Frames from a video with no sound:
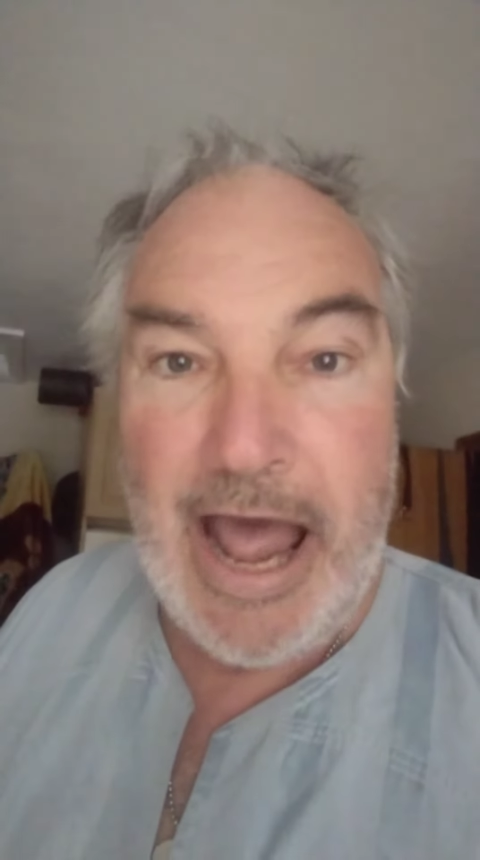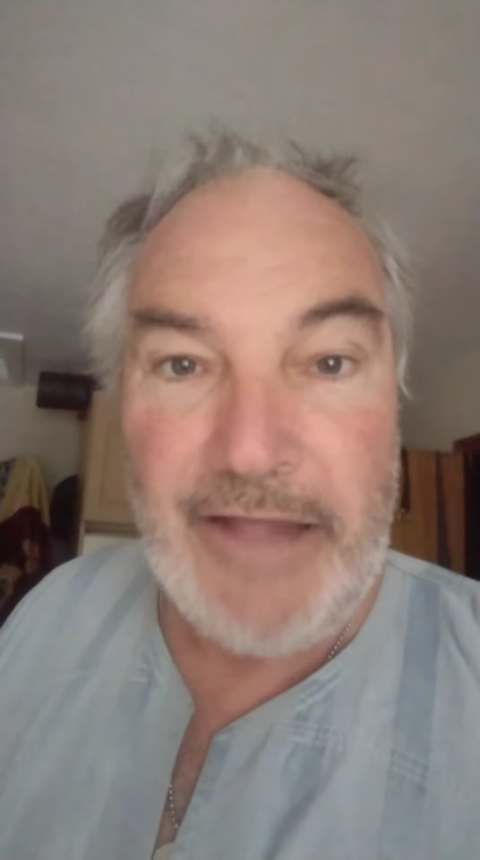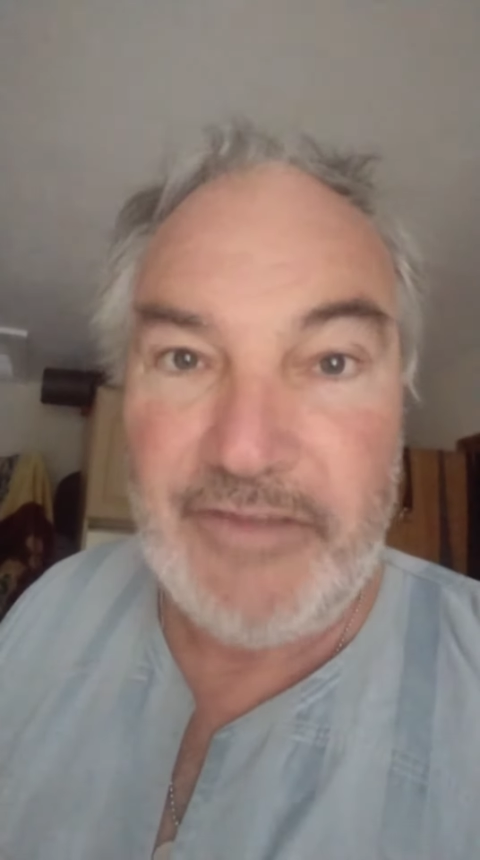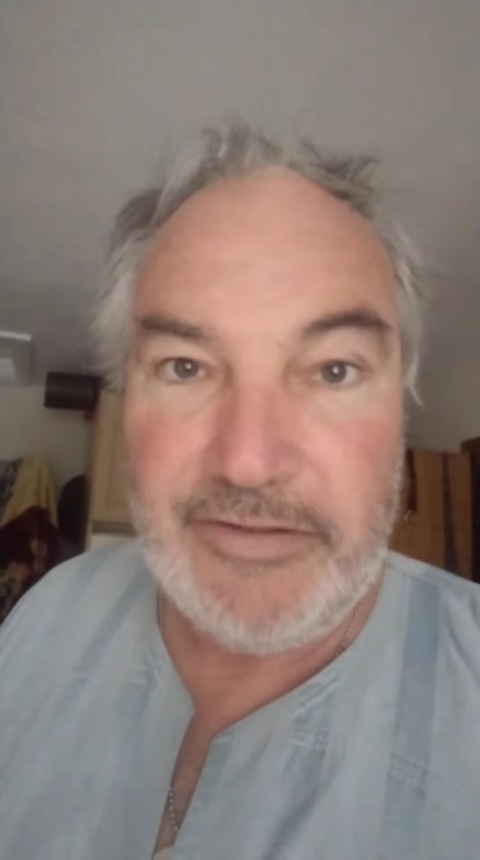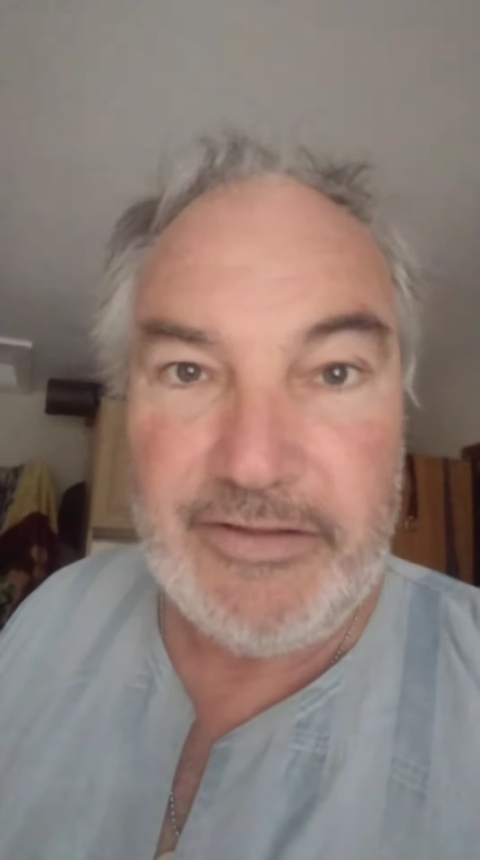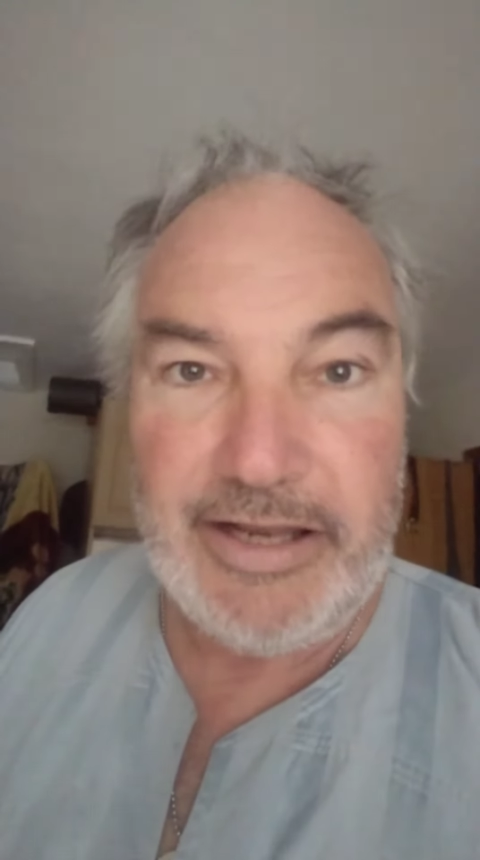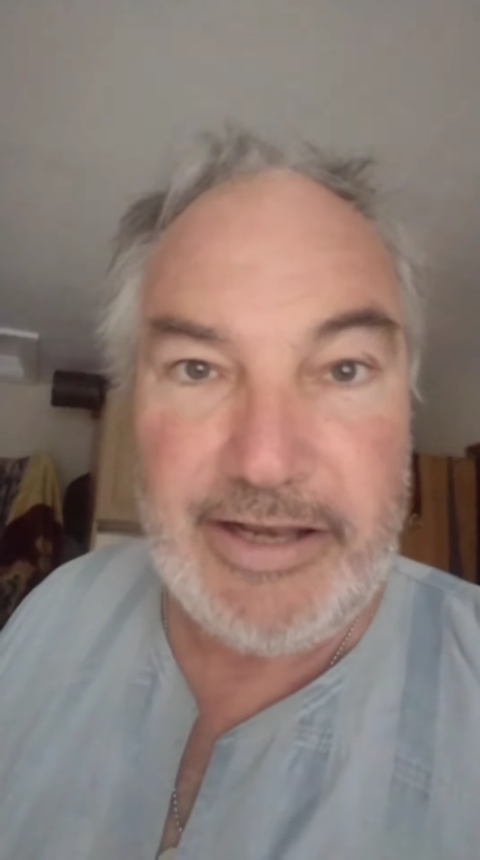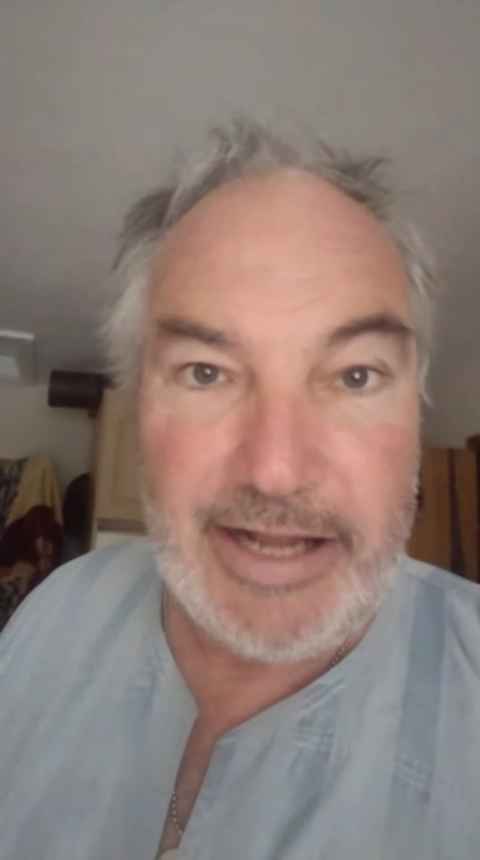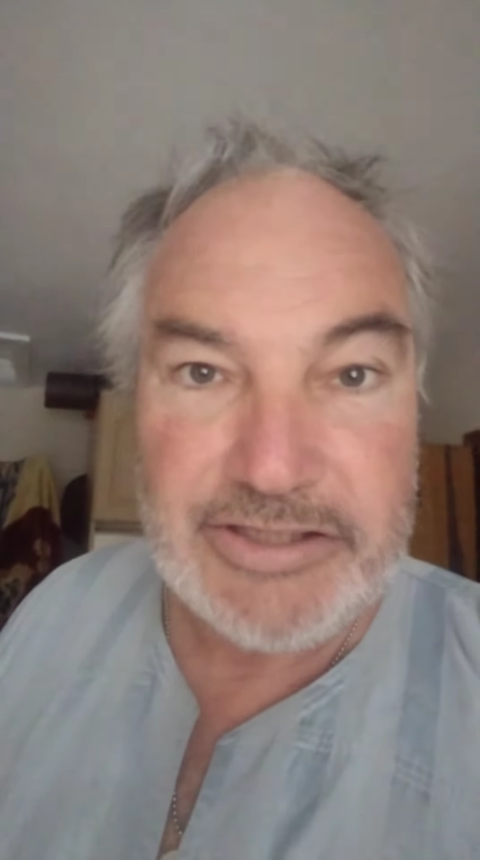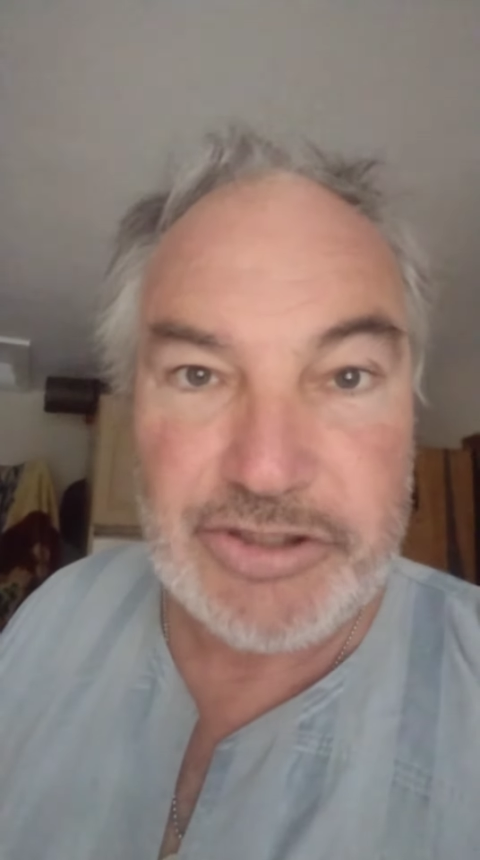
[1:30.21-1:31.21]
And then
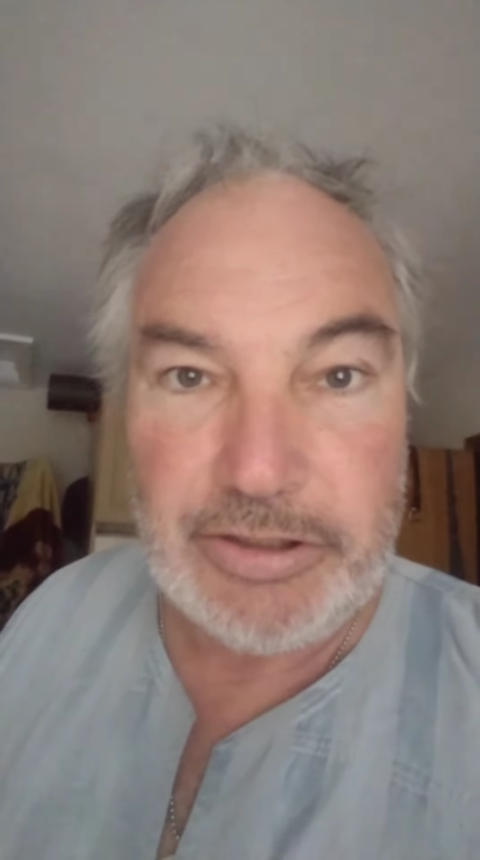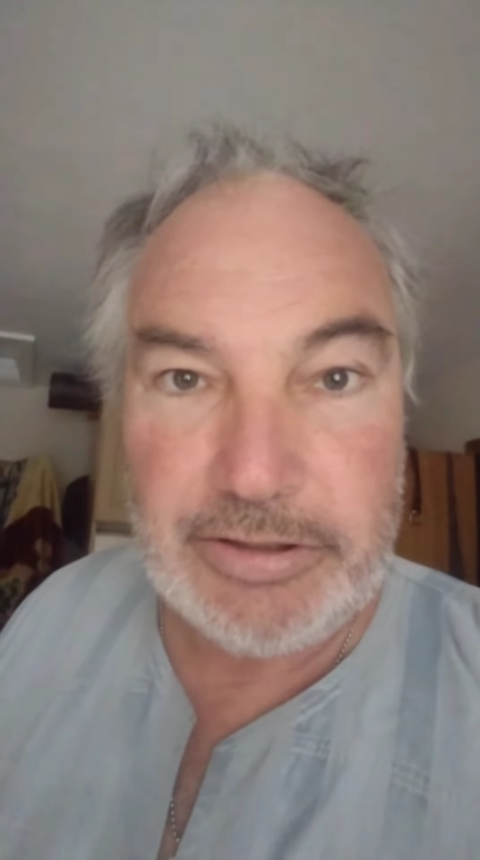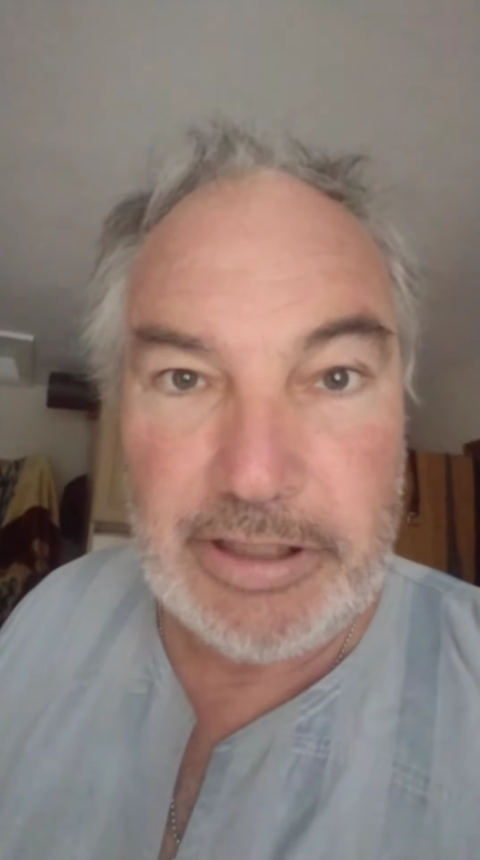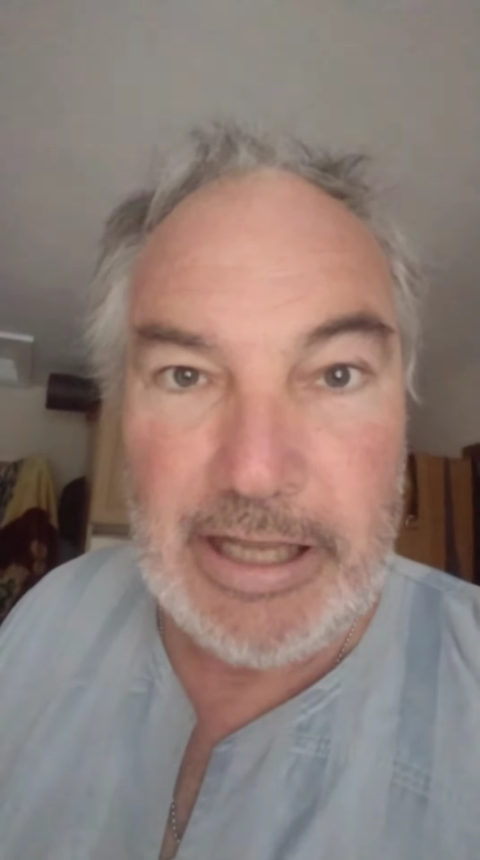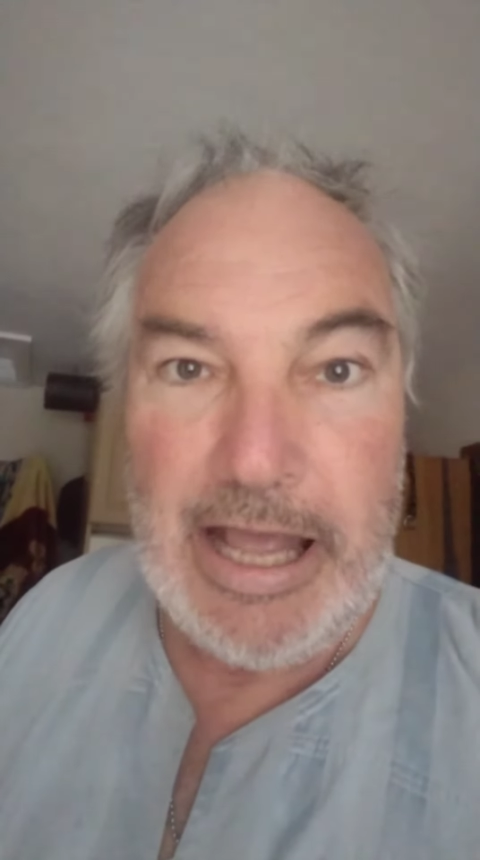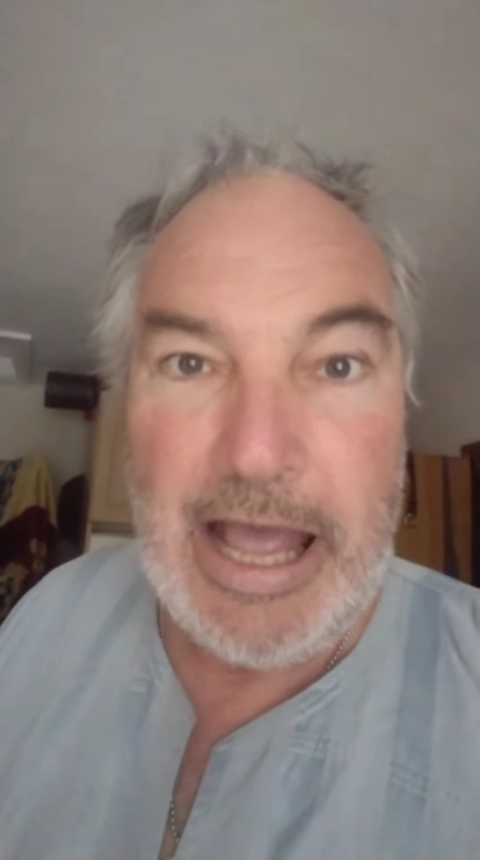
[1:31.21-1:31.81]
they'd ask you,